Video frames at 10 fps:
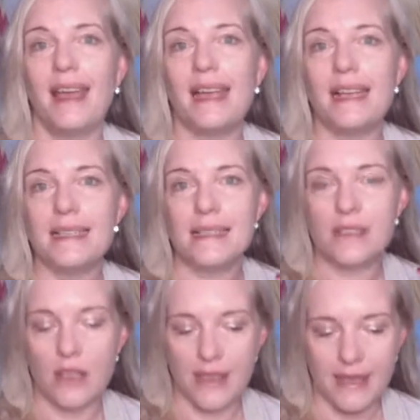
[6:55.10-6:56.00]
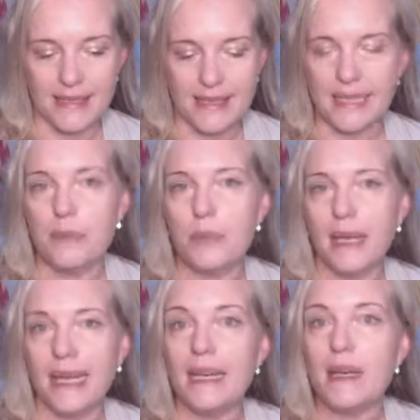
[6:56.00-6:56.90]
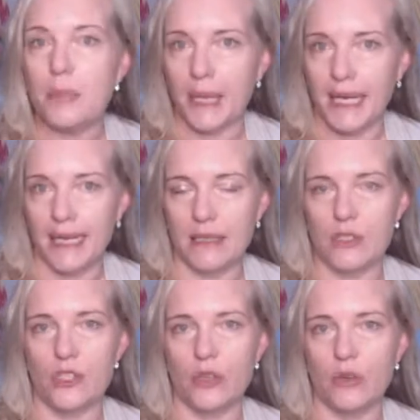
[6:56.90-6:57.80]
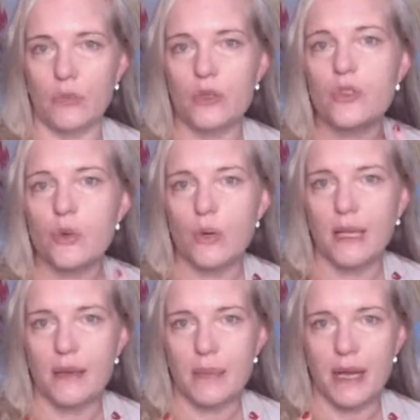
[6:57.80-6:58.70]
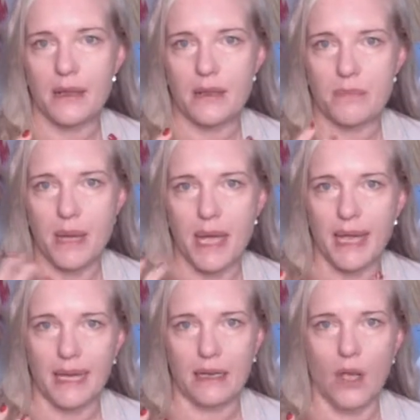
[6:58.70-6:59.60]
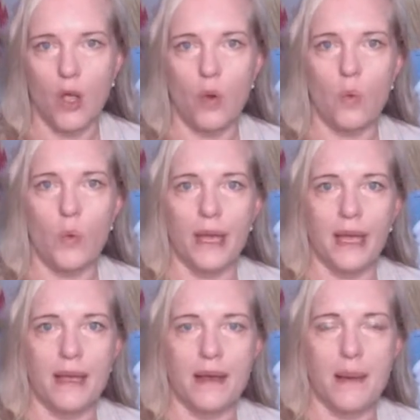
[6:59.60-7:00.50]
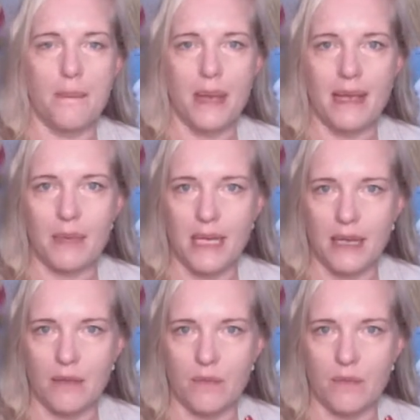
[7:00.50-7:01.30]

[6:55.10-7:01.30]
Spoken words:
is that deep inner pain. So I'm not talking about the pain where maybe